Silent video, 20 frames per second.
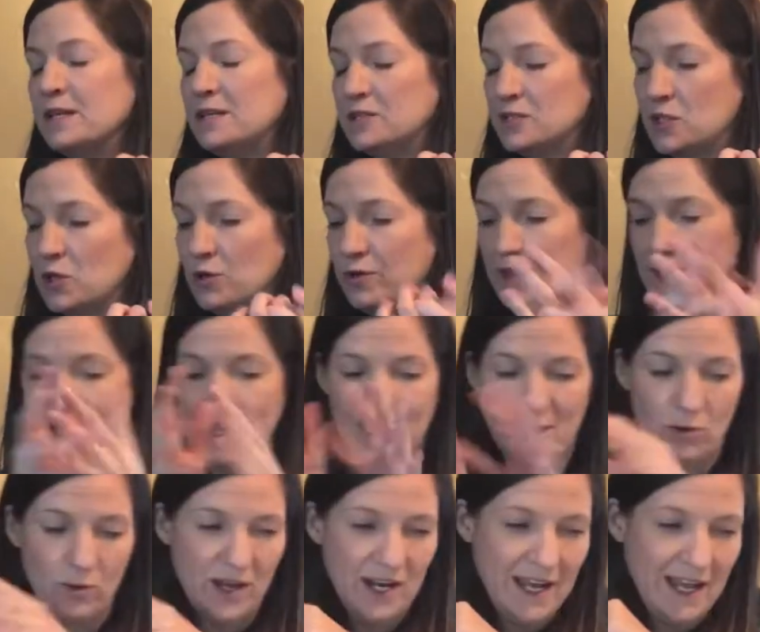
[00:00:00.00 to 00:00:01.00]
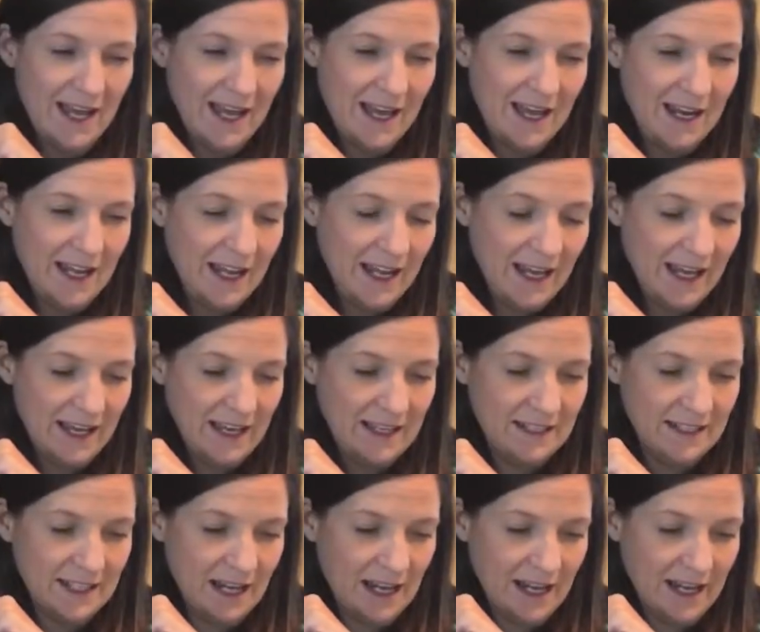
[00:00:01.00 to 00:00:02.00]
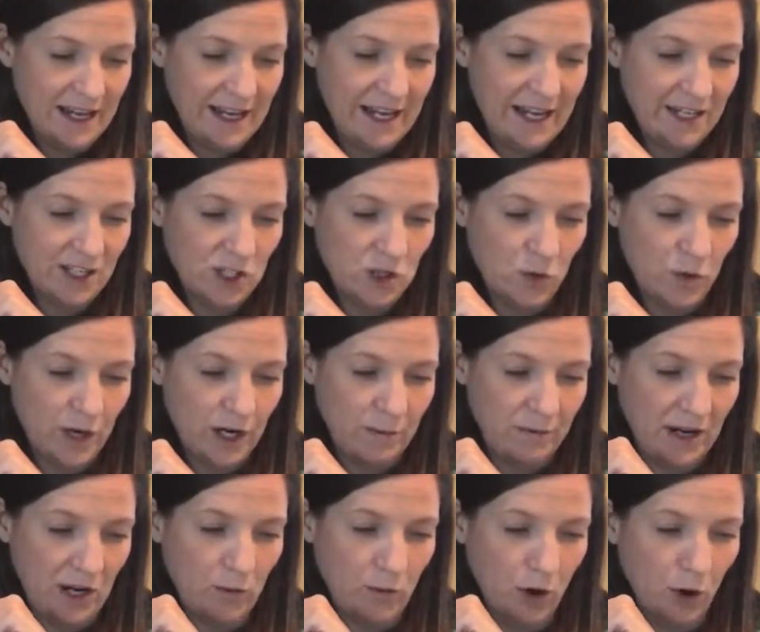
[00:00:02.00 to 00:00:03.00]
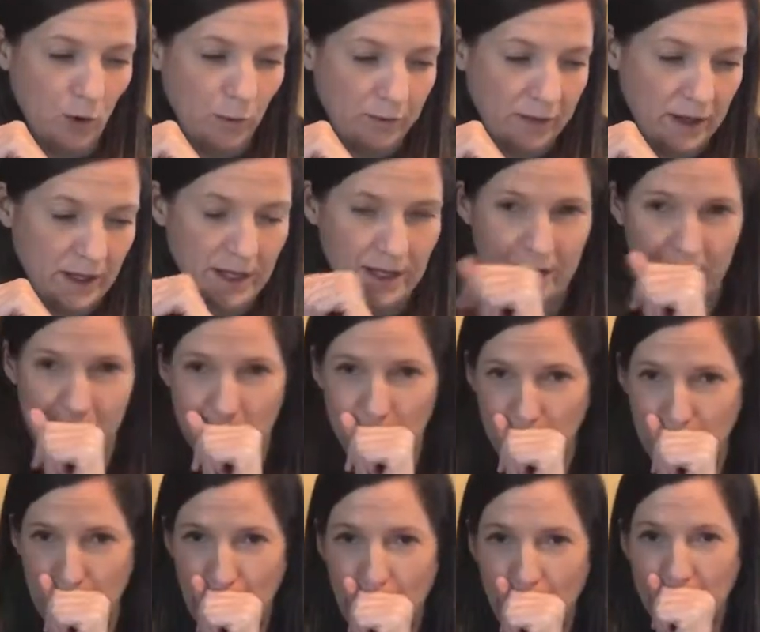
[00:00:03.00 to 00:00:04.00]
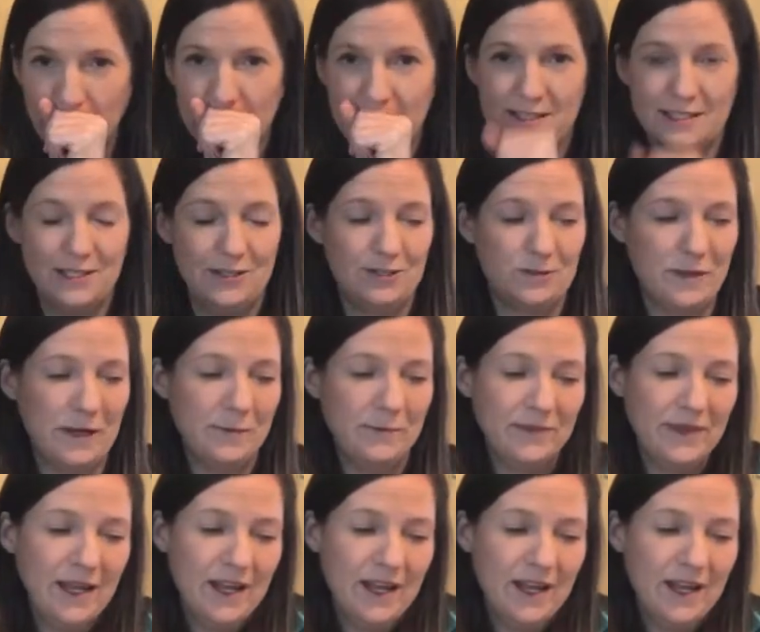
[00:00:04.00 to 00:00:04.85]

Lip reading: So then I went ahead and I shortened my rope, excuse me,